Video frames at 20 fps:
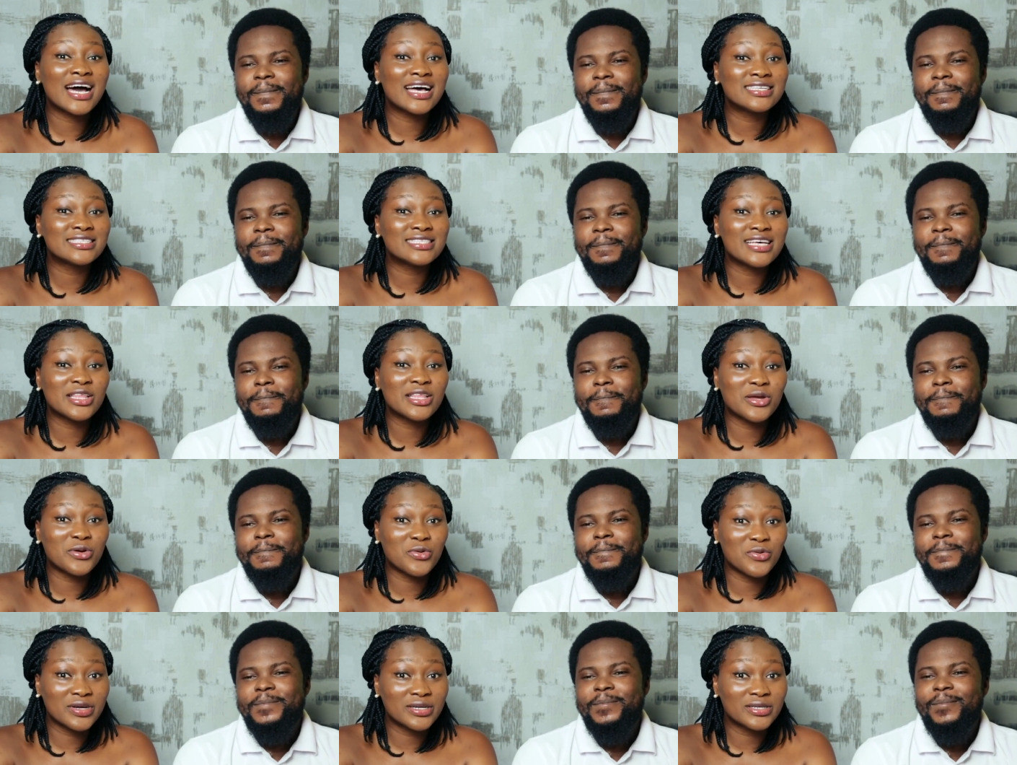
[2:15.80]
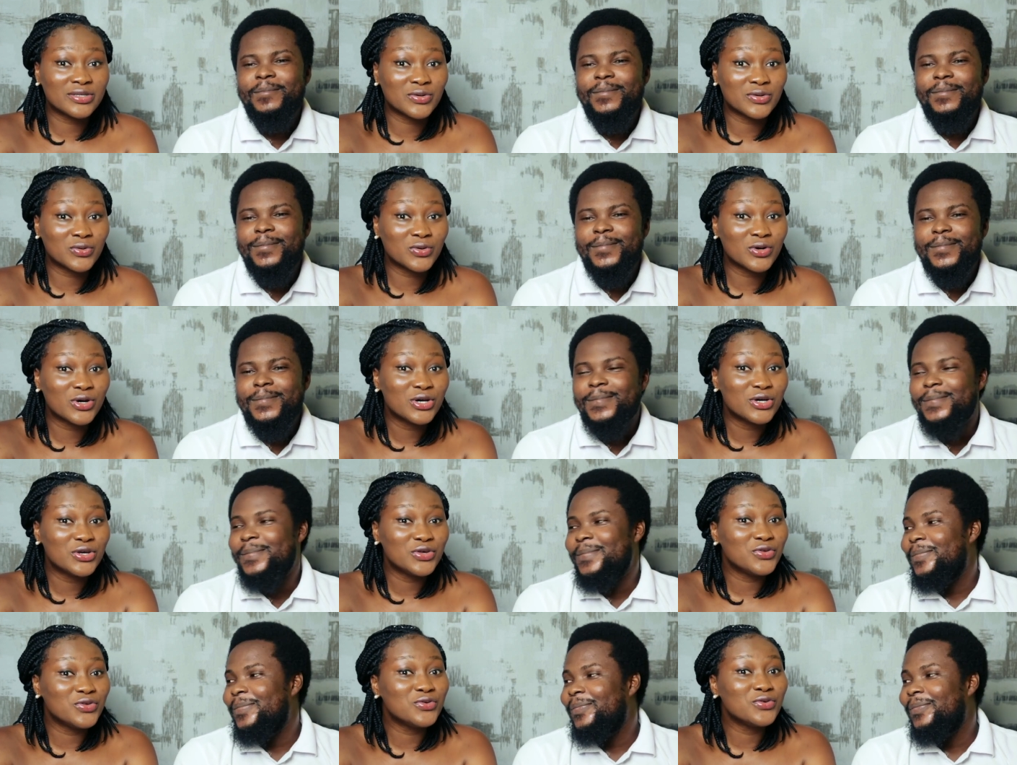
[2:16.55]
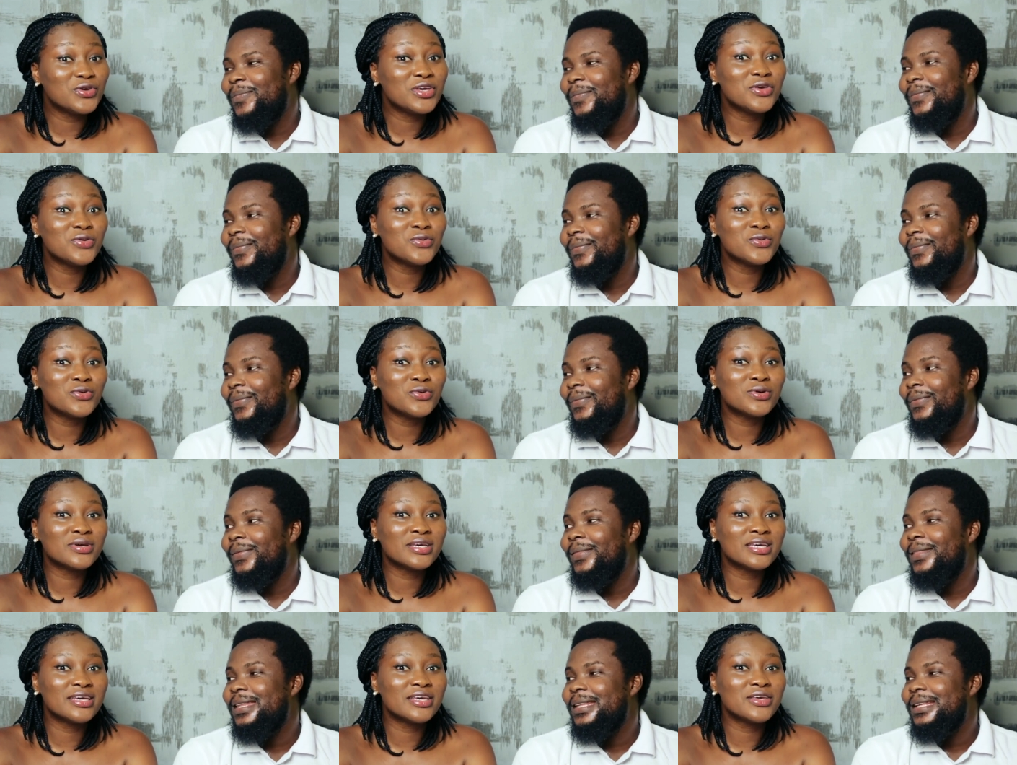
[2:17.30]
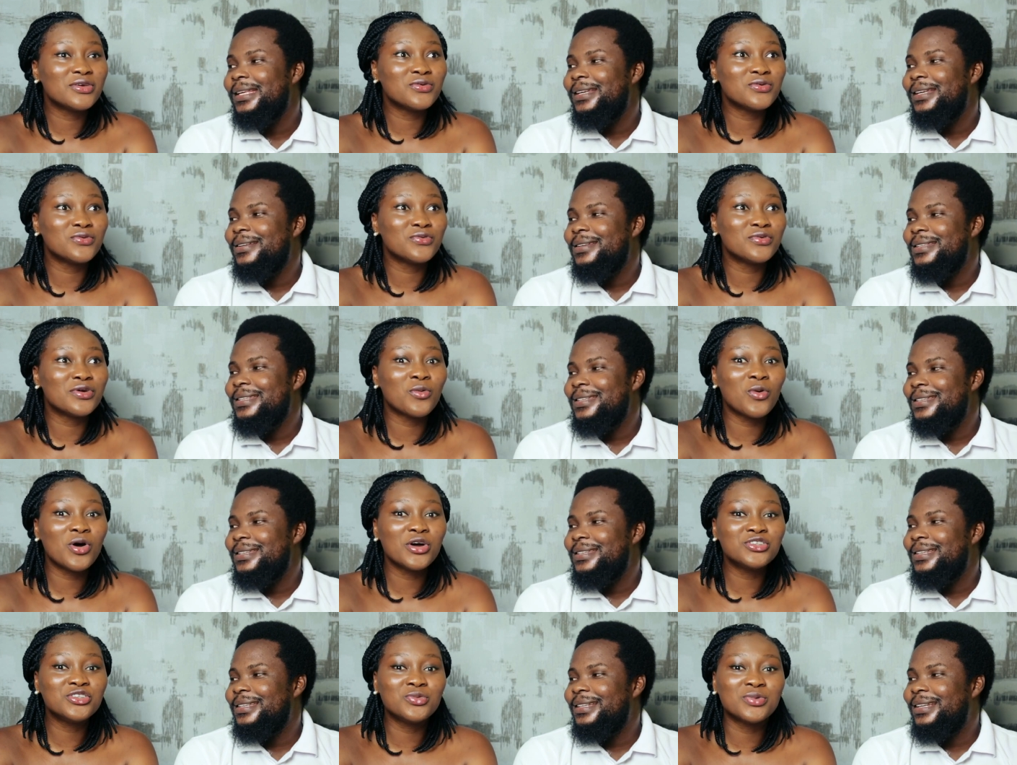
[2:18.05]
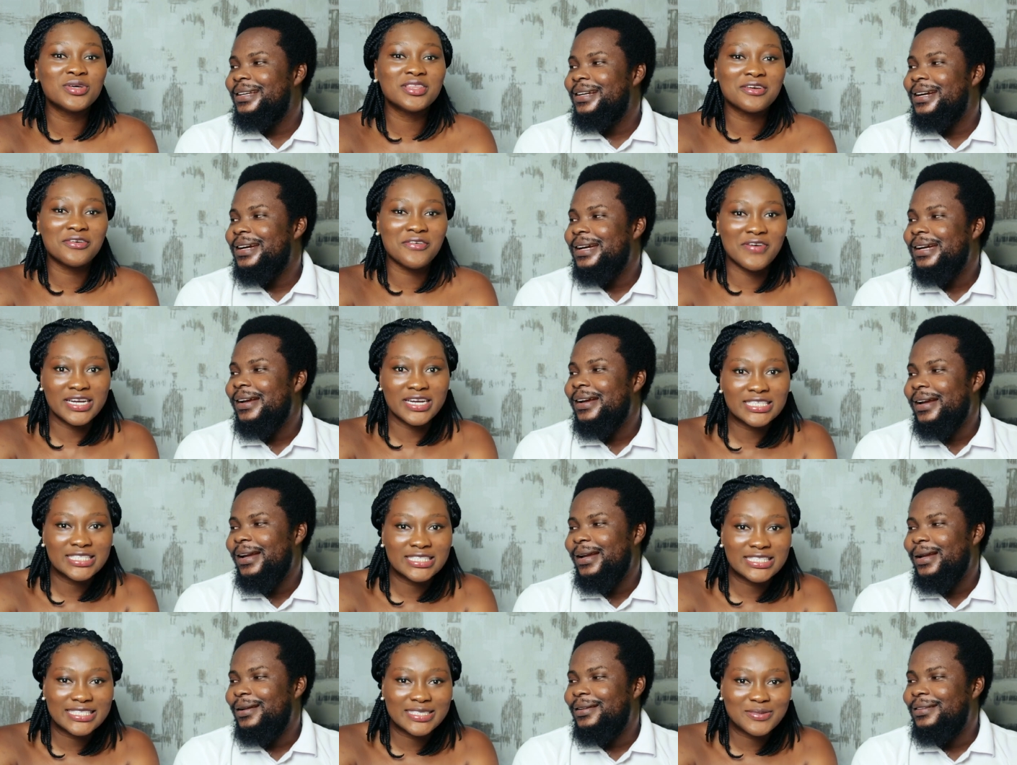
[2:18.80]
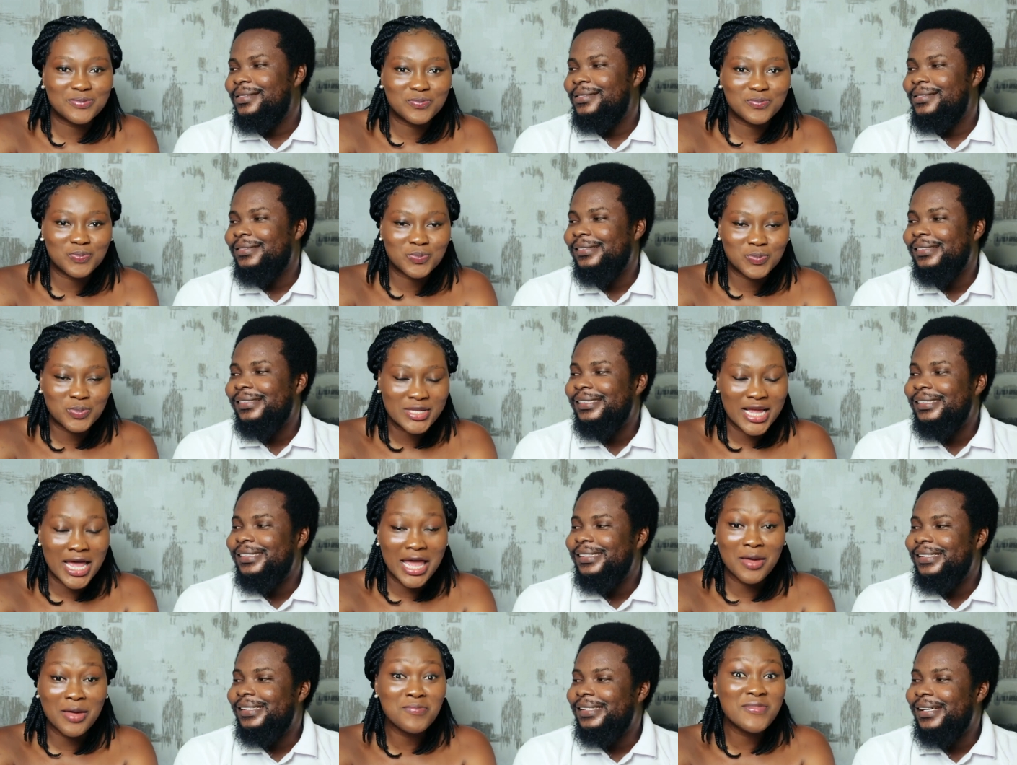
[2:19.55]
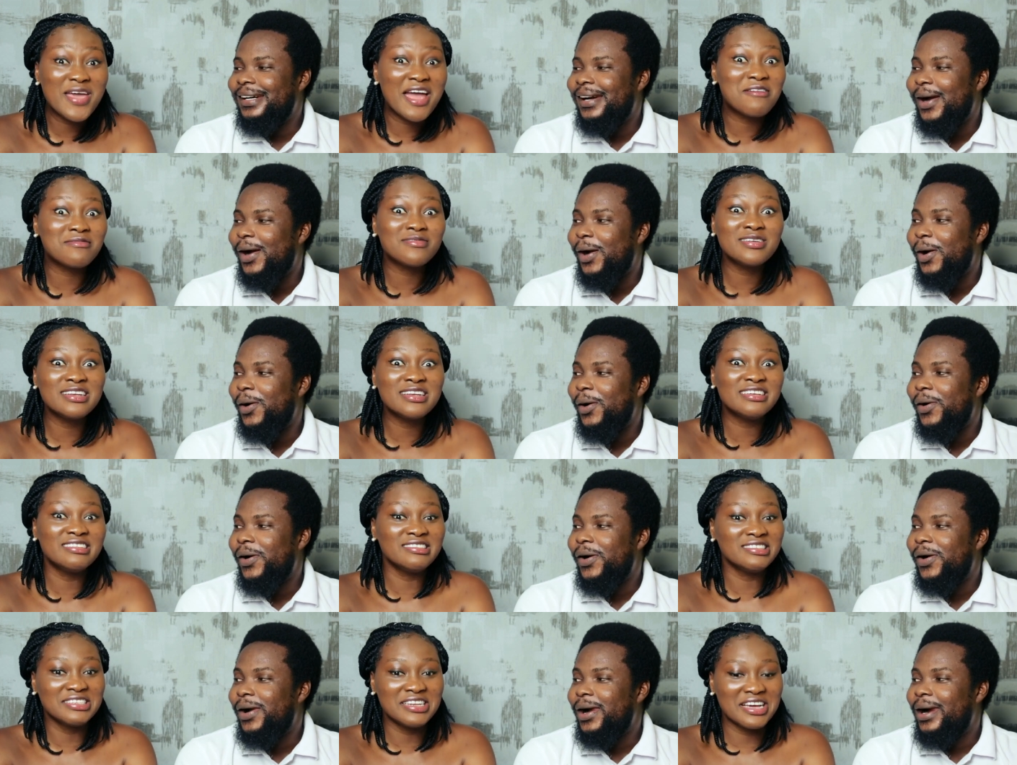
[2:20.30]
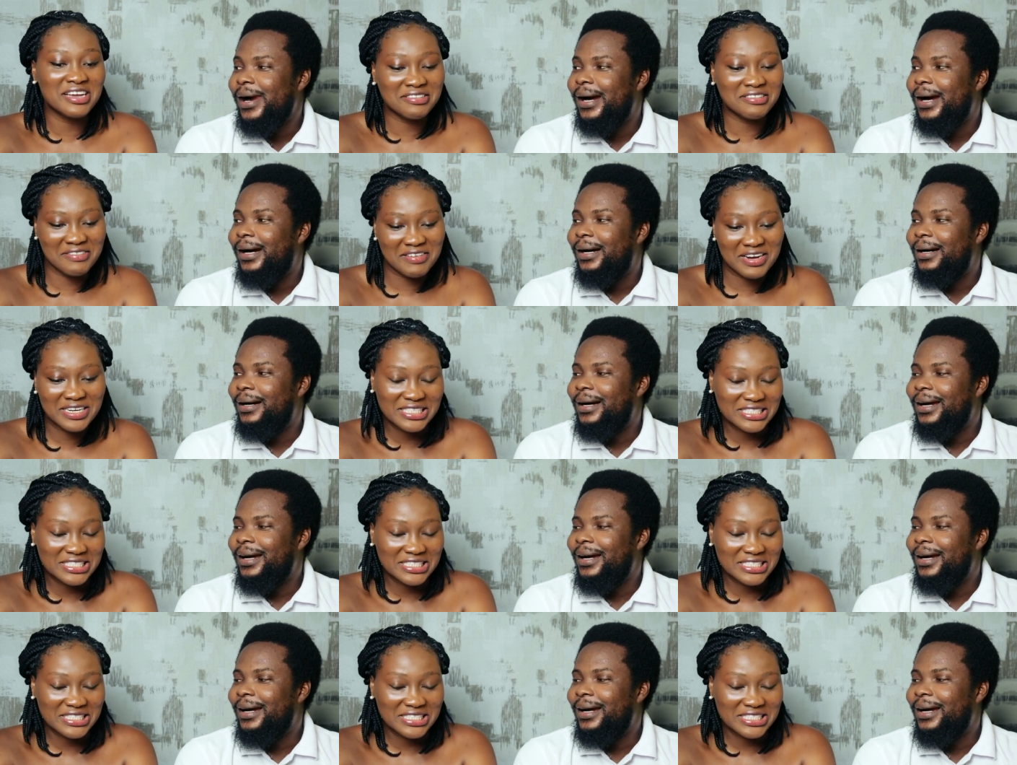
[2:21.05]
Speaker 1: to answer the riddle, you, he will, he will reward you with credit. Mm-hmm. And me, I really needed